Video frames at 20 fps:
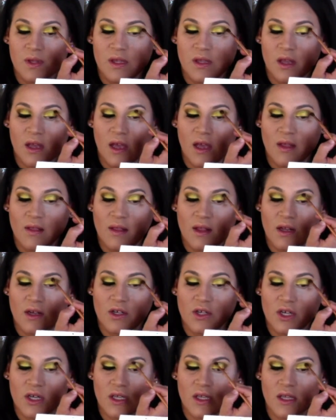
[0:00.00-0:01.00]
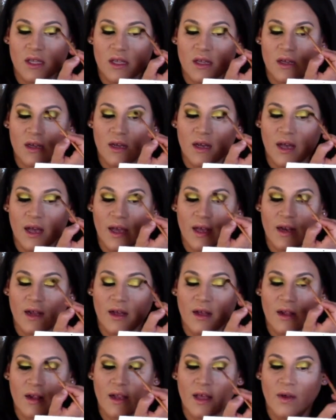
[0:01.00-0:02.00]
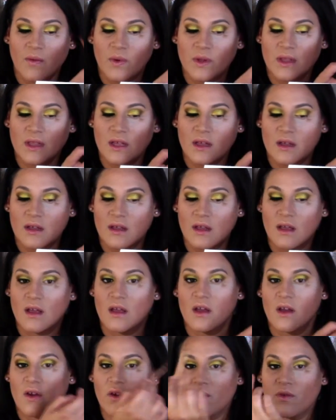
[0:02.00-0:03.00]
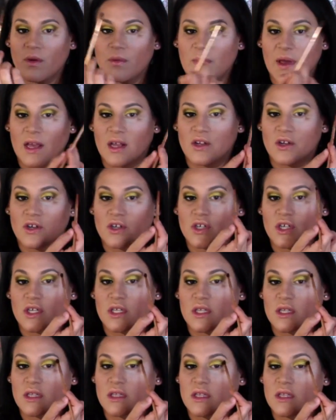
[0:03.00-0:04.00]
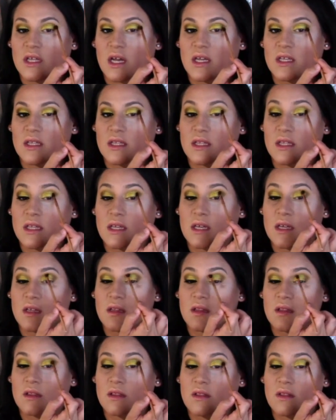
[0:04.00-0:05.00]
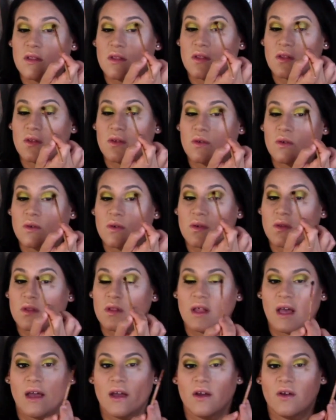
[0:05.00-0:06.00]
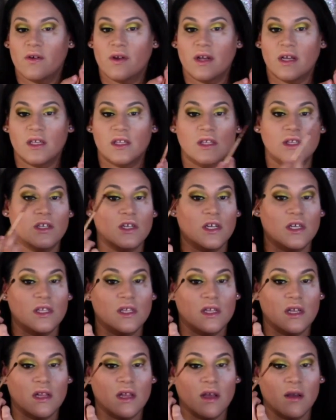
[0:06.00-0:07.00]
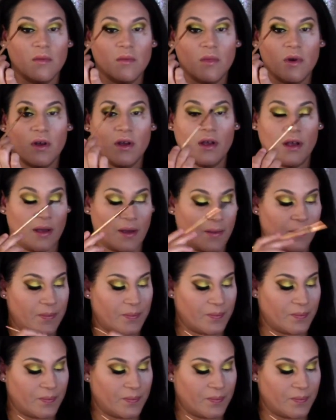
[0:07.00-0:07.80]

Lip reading: So, and then just kind of like with the remainder, just dust it through that crease just to like mark it.